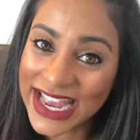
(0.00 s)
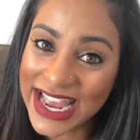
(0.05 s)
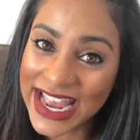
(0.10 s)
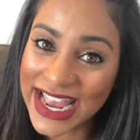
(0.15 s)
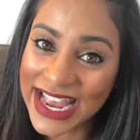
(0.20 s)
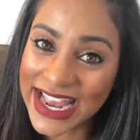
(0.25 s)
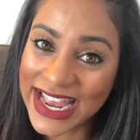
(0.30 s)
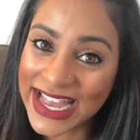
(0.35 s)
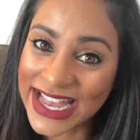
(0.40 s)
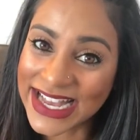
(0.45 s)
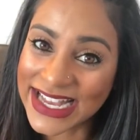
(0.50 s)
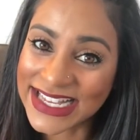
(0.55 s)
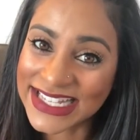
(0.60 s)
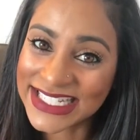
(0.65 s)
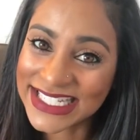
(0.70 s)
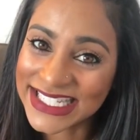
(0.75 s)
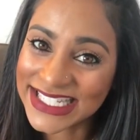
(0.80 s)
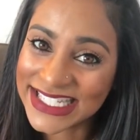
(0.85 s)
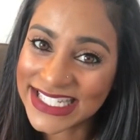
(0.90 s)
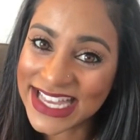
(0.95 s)

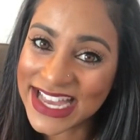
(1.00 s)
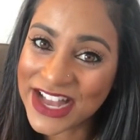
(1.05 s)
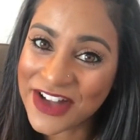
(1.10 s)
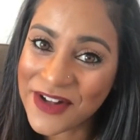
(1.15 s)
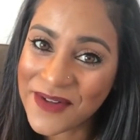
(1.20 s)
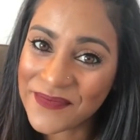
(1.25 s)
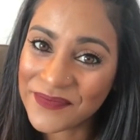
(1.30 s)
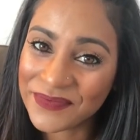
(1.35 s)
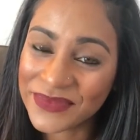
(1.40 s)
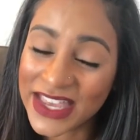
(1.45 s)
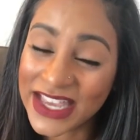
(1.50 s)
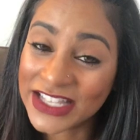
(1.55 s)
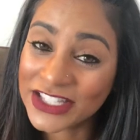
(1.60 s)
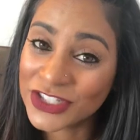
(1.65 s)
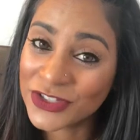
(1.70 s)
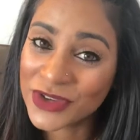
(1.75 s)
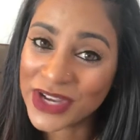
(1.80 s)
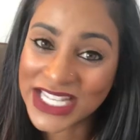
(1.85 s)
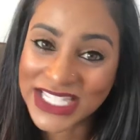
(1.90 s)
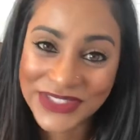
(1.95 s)
And thanks
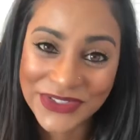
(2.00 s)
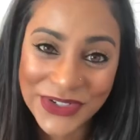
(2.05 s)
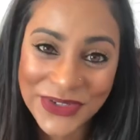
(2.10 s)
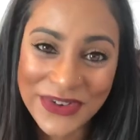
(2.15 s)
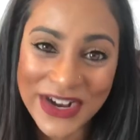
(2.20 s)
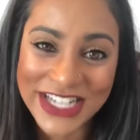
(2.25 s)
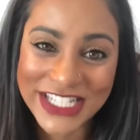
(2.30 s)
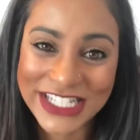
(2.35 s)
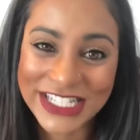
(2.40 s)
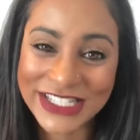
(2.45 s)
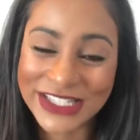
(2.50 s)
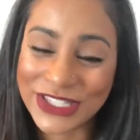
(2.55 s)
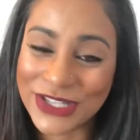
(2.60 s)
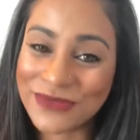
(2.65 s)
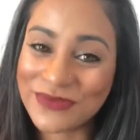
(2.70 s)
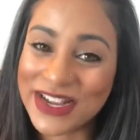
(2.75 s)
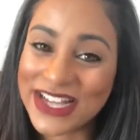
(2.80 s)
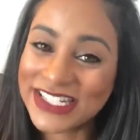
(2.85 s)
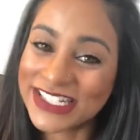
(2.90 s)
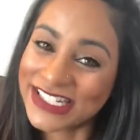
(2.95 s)
you guys for watching so
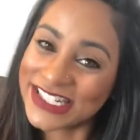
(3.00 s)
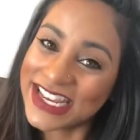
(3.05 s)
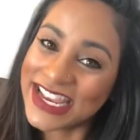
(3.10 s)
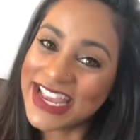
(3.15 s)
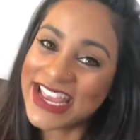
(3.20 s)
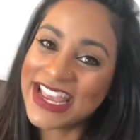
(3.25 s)
much.